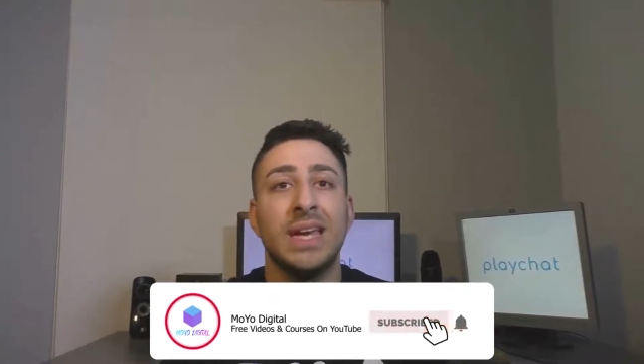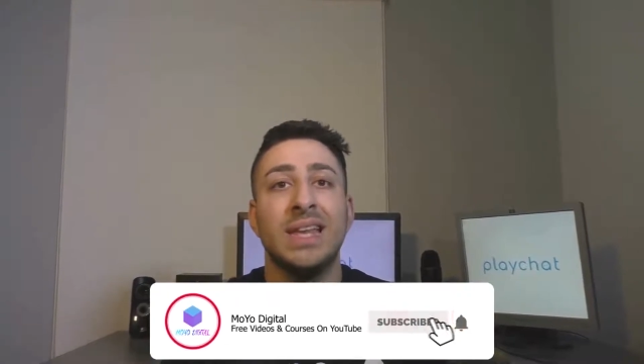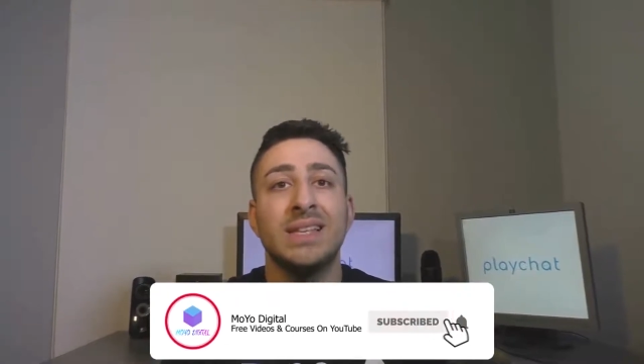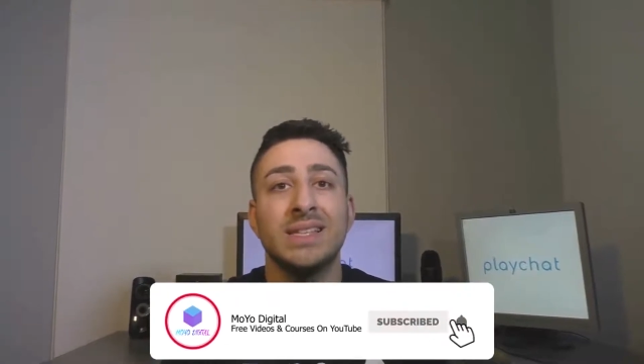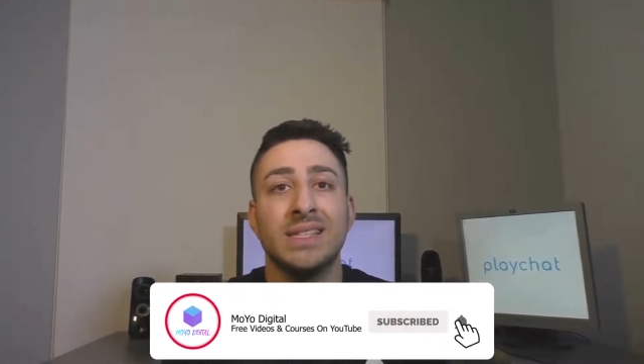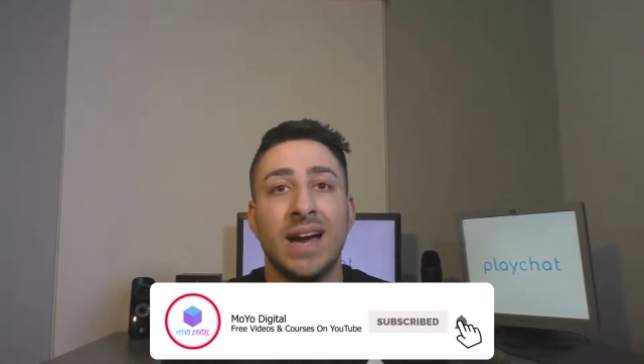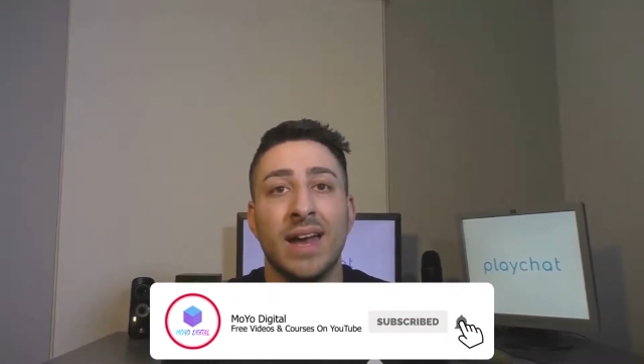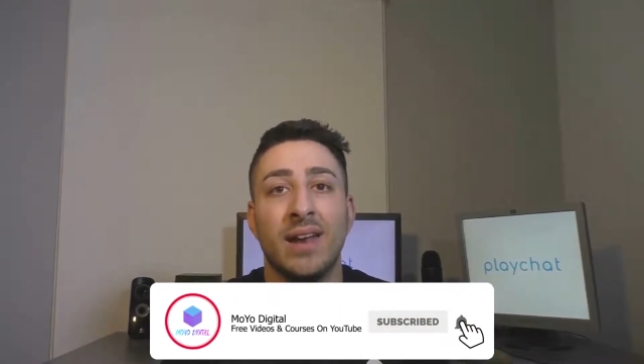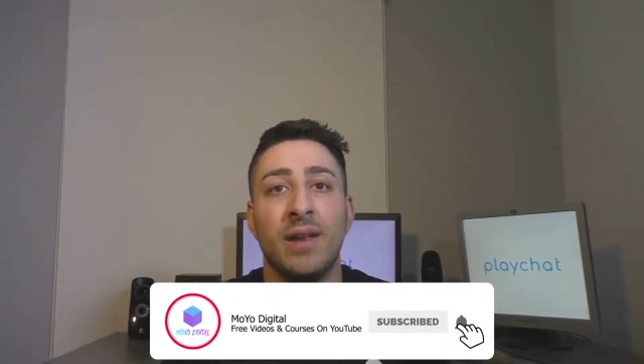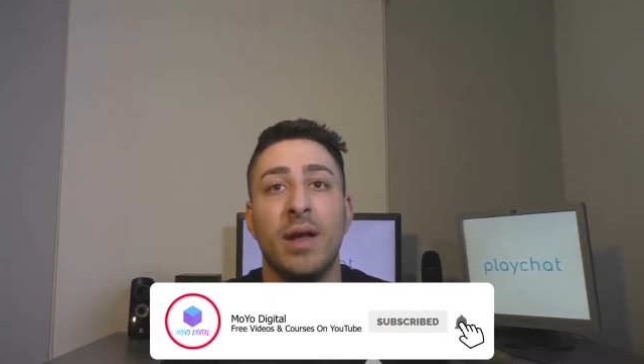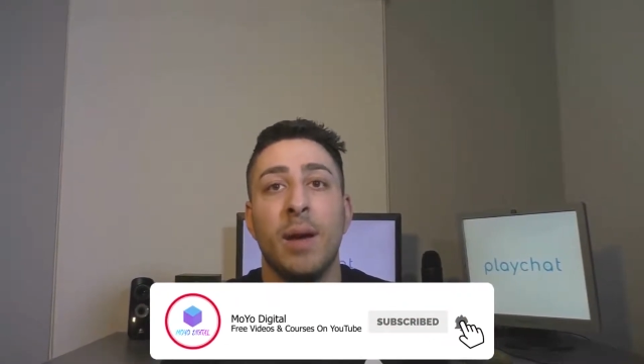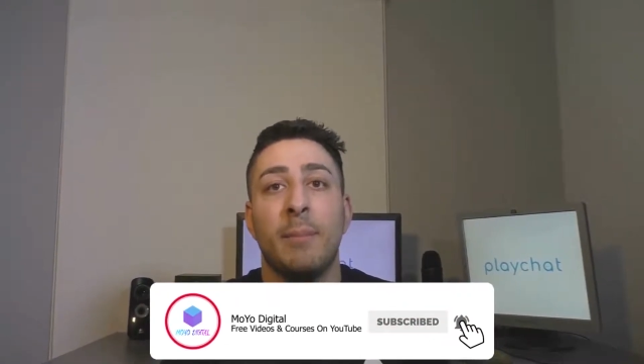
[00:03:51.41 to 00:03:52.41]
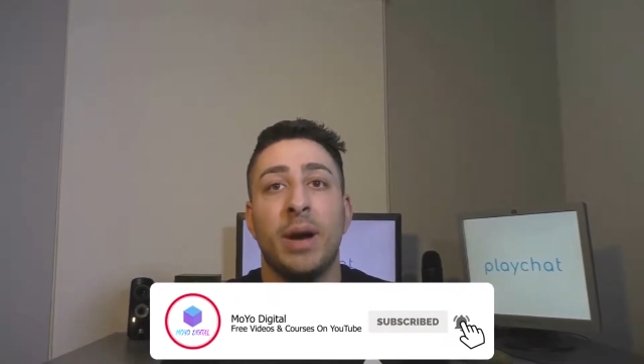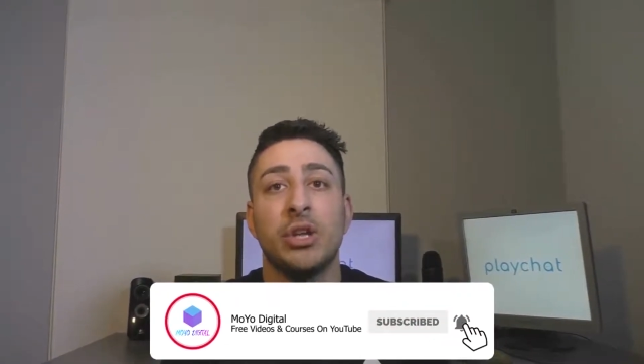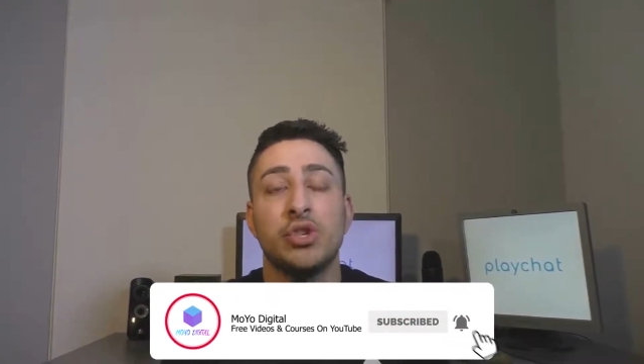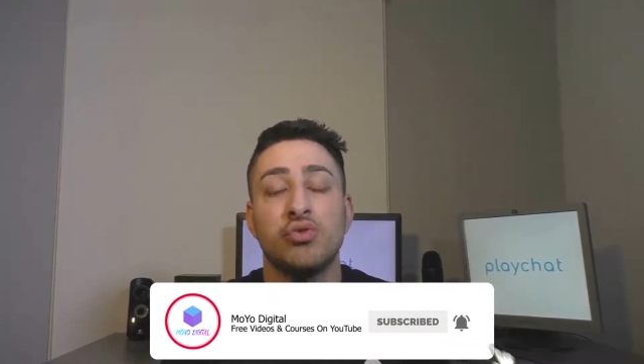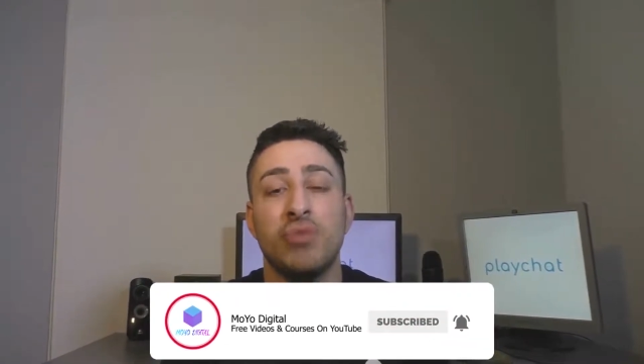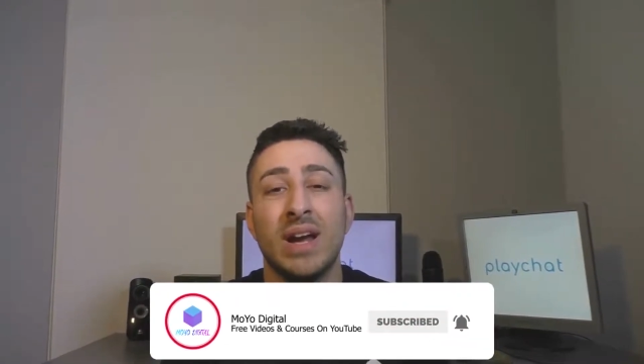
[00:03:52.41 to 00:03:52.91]
getting started
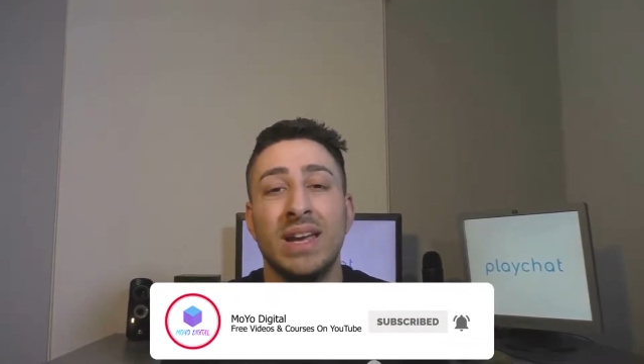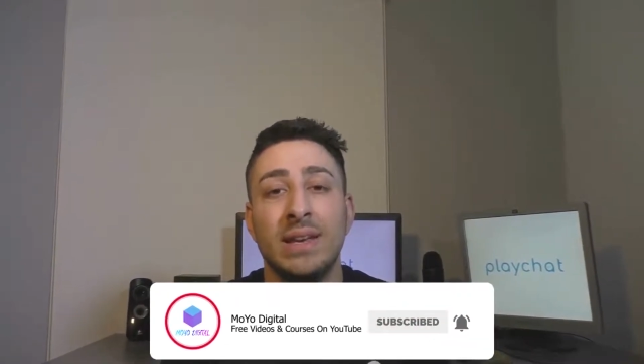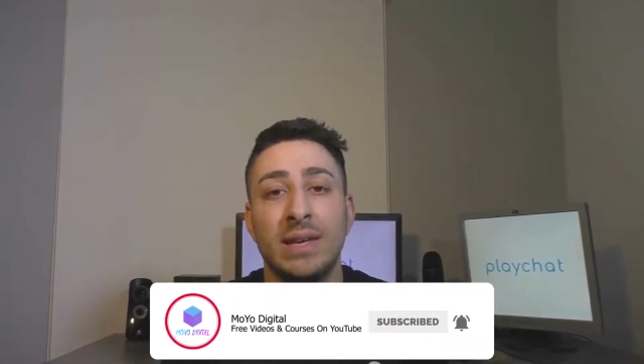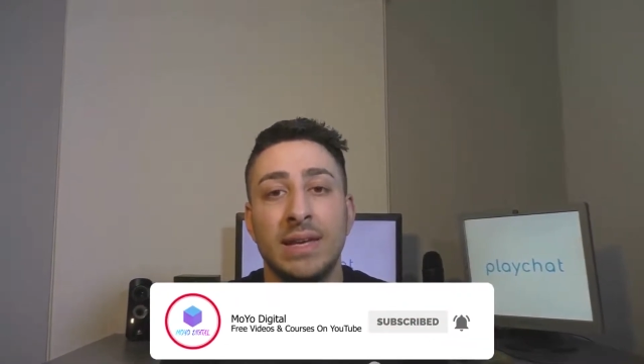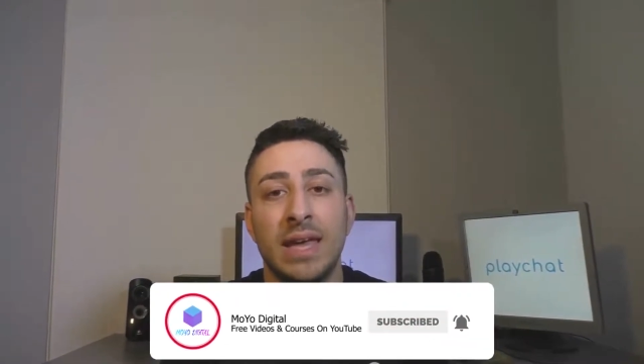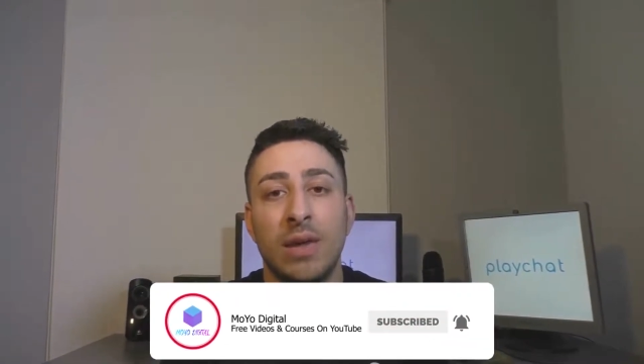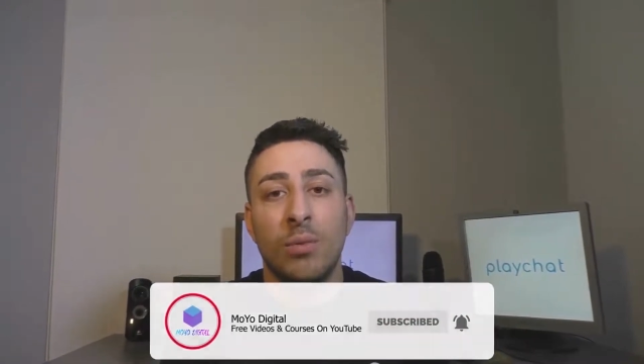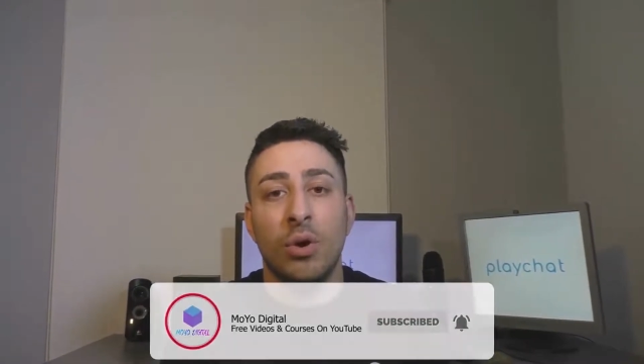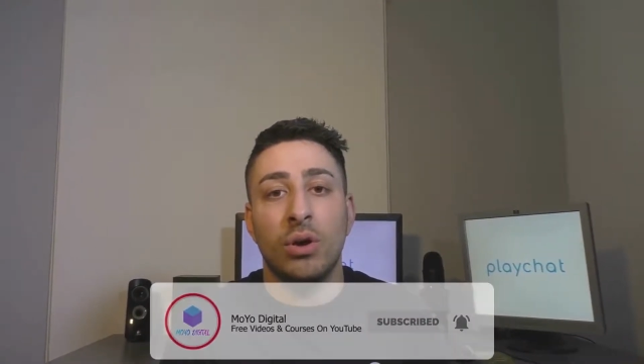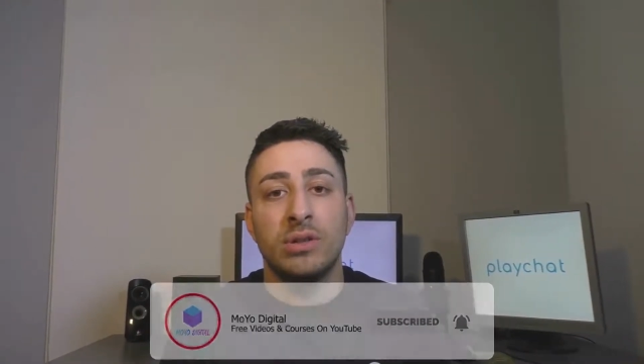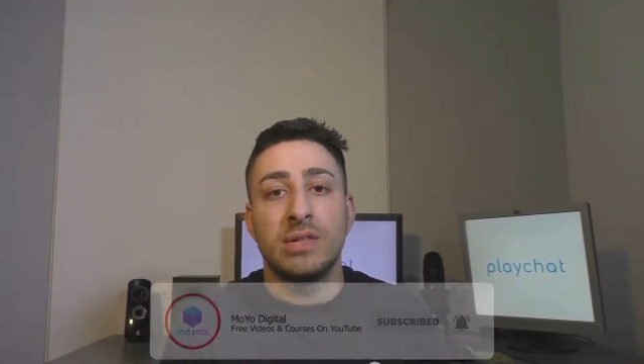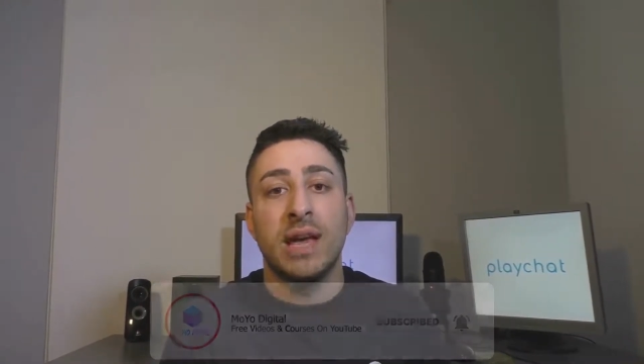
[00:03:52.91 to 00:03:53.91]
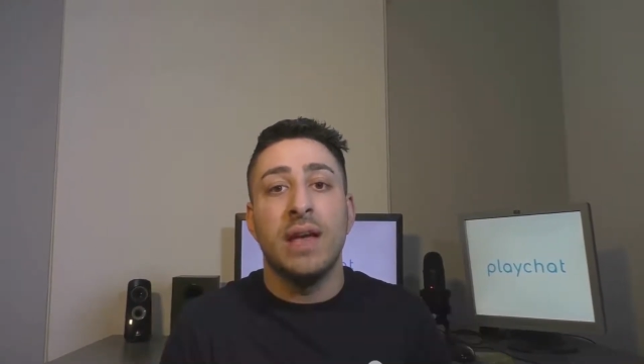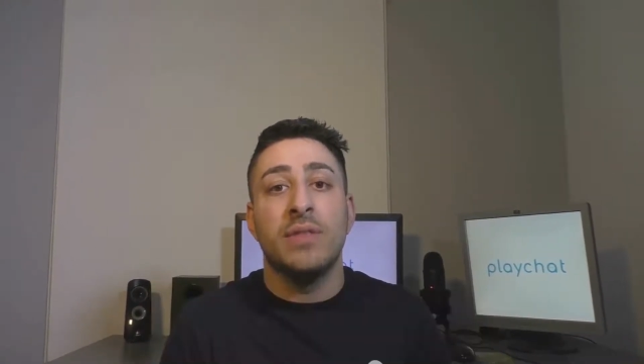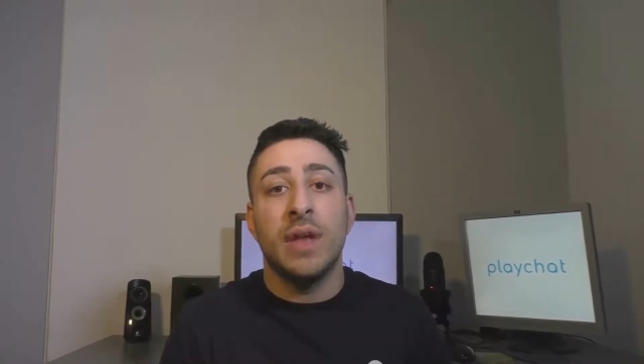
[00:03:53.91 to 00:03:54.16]
by tracking the keywords